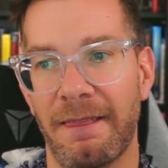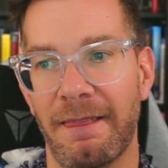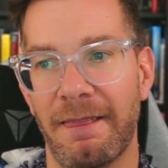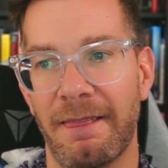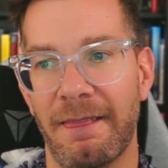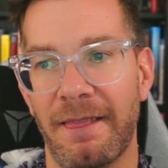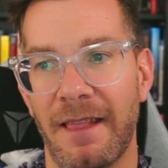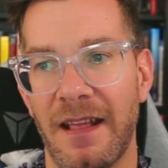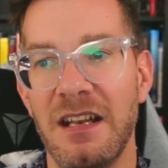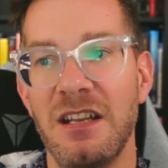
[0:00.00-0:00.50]

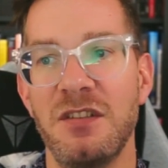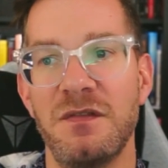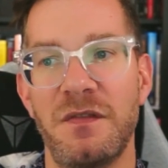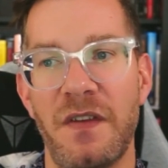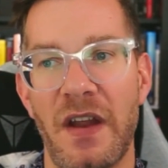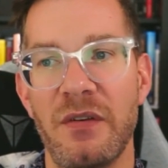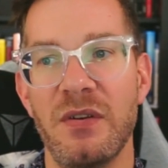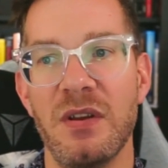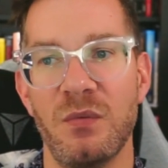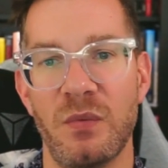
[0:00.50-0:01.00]
it is
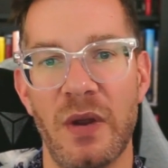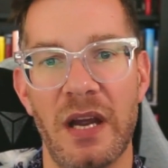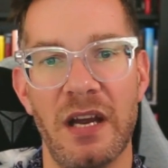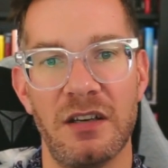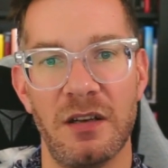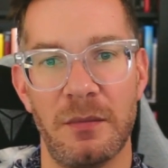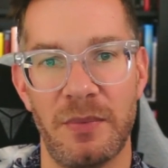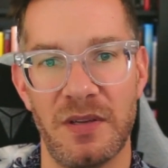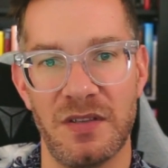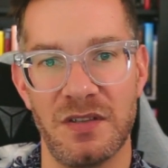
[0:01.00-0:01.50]
very rare that
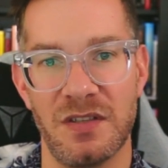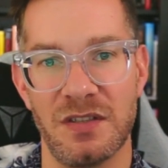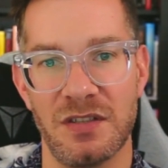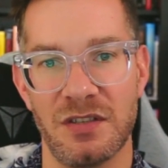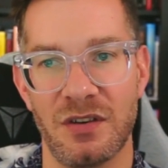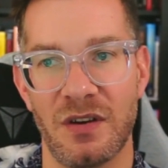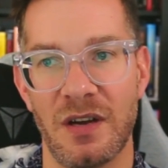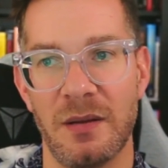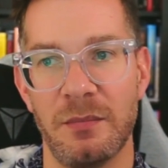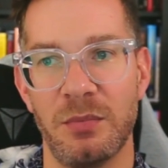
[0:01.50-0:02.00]
businesses are
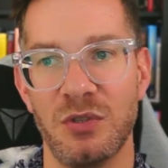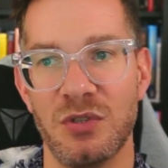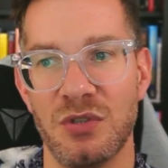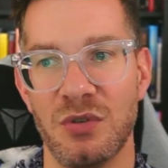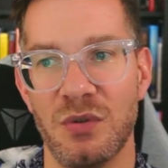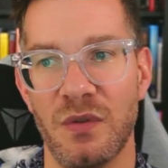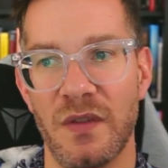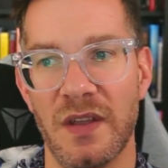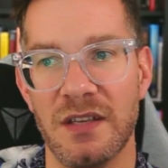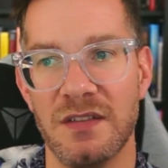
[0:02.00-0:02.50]
able to do
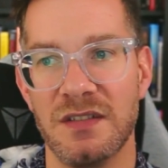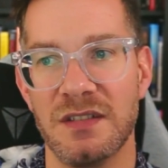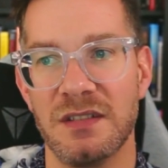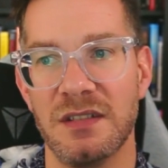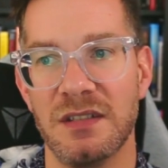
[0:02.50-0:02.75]
this.